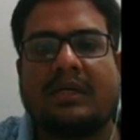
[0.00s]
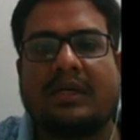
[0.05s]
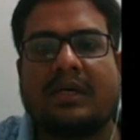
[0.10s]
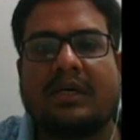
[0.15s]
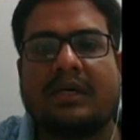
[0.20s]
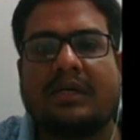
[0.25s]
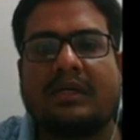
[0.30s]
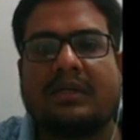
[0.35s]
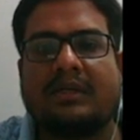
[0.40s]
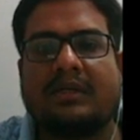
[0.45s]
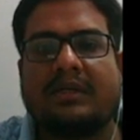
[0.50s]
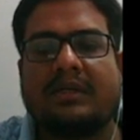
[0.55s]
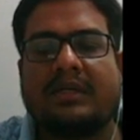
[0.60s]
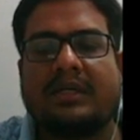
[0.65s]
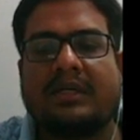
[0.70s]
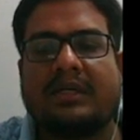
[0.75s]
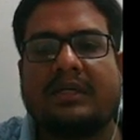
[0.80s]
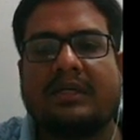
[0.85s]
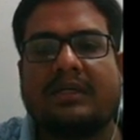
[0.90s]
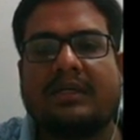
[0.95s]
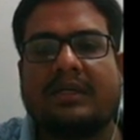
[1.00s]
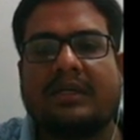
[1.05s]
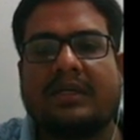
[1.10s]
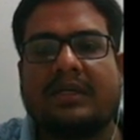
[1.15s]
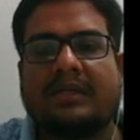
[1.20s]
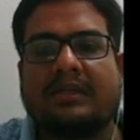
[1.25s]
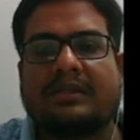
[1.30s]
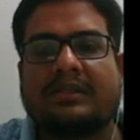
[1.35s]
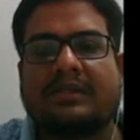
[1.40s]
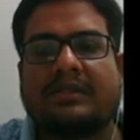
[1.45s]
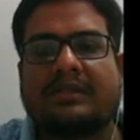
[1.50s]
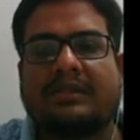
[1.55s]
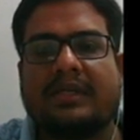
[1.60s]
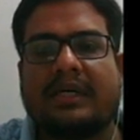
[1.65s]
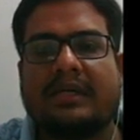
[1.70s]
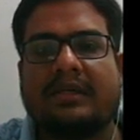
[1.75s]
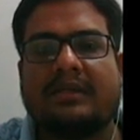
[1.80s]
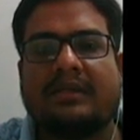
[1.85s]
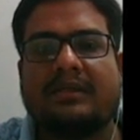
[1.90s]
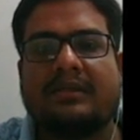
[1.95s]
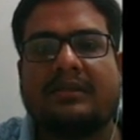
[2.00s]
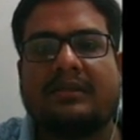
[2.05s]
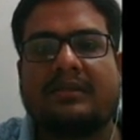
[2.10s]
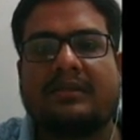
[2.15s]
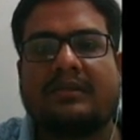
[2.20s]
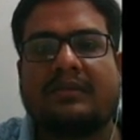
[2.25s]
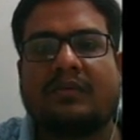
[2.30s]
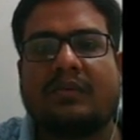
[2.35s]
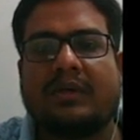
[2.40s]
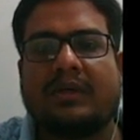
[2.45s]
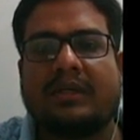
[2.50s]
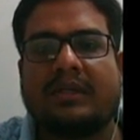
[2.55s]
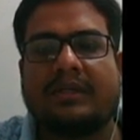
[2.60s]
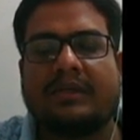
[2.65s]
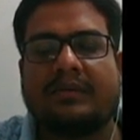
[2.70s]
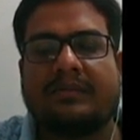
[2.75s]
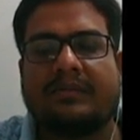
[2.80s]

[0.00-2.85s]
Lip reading: are rated as standard quality.